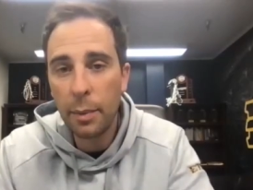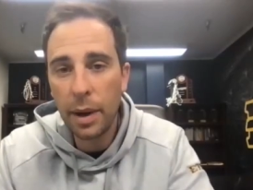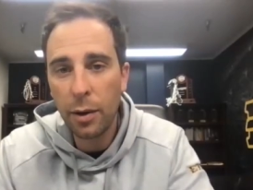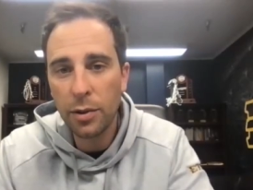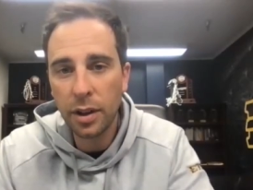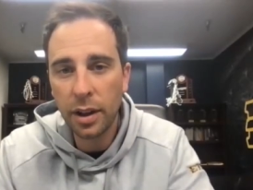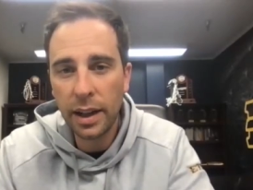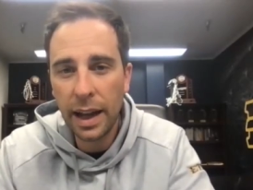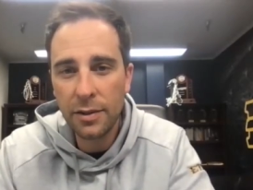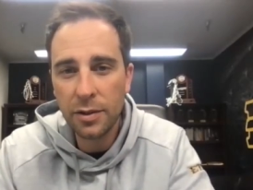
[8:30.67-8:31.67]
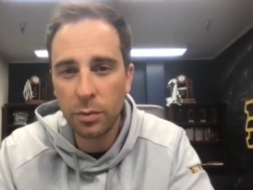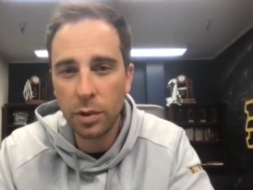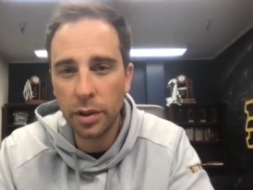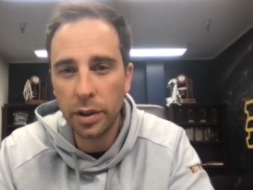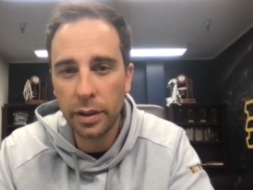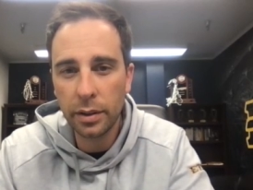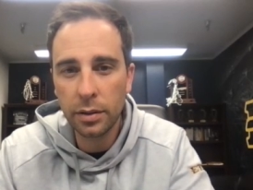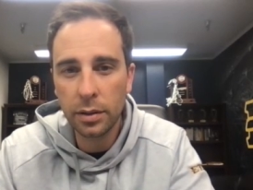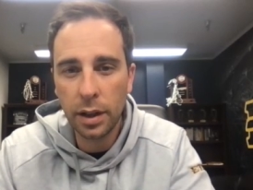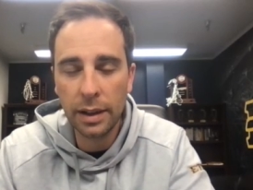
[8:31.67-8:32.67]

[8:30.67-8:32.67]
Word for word: I mean, I was lucky to have some really uh,